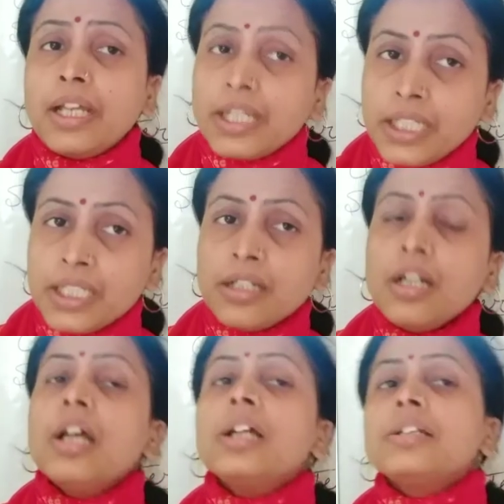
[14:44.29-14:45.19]

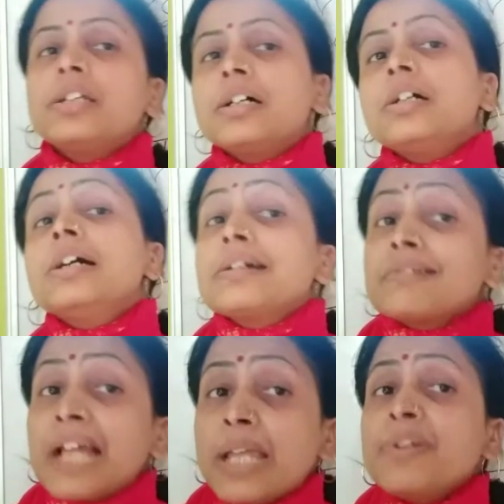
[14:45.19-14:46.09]
Here the
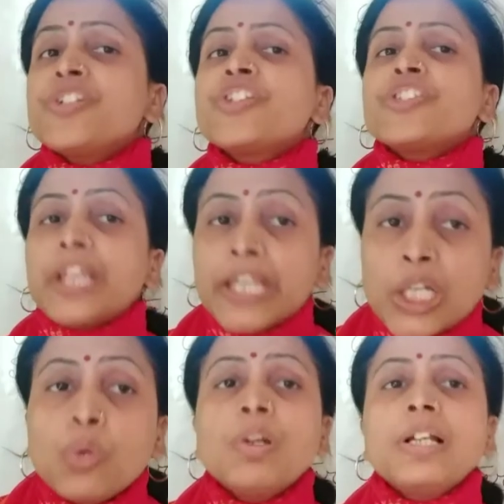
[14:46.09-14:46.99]
climate is
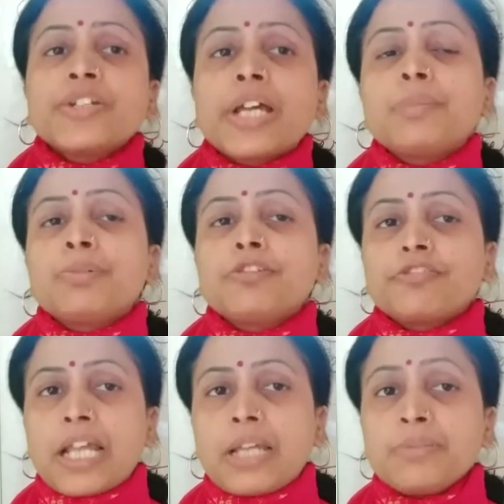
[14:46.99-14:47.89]
equal type of
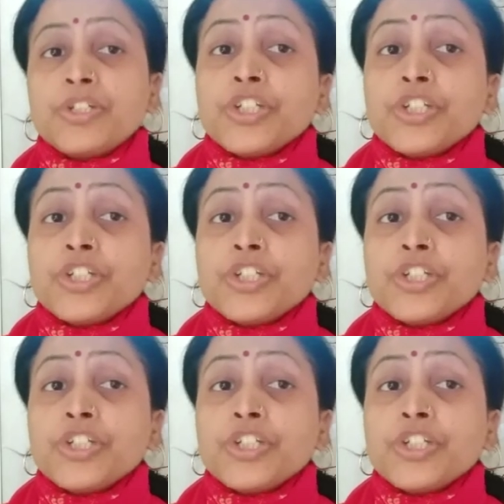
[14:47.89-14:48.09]
climate.